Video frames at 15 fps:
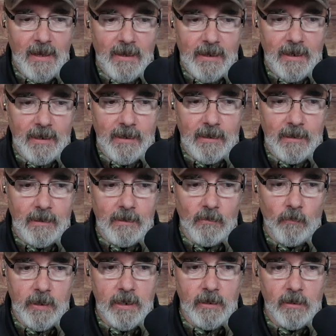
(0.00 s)

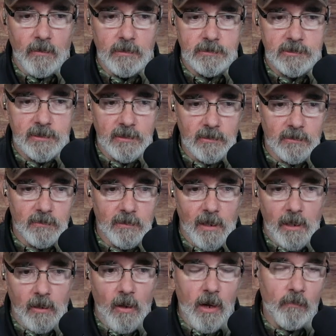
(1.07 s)
we're still,
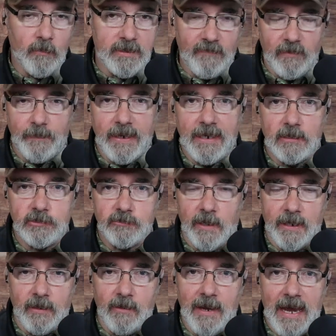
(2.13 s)
along with everybody else,
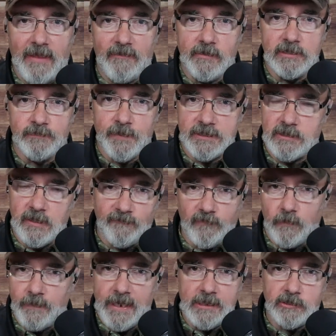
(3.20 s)
trying to gather as much
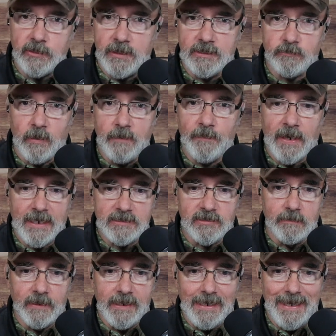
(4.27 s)
information as we
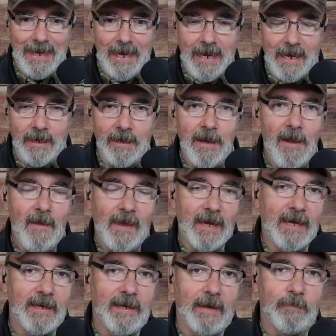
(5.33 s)
possibly can,
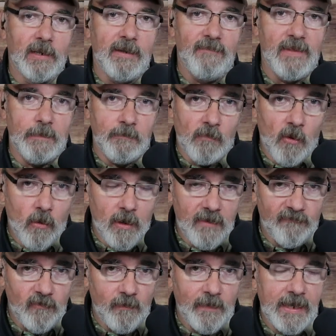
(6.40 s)
and I believe that more
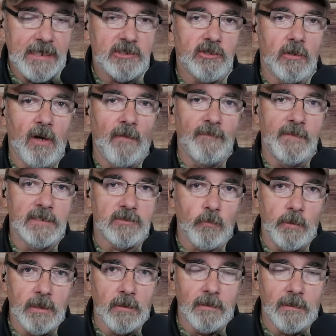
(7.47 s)
information on this
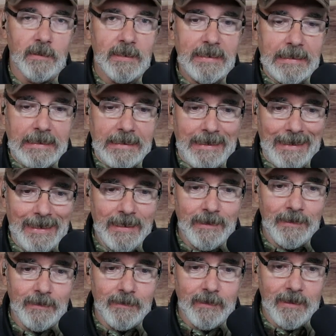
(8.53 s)
will,
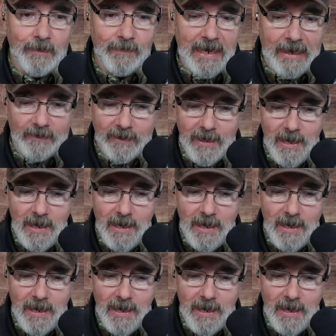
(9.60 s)
again, come out.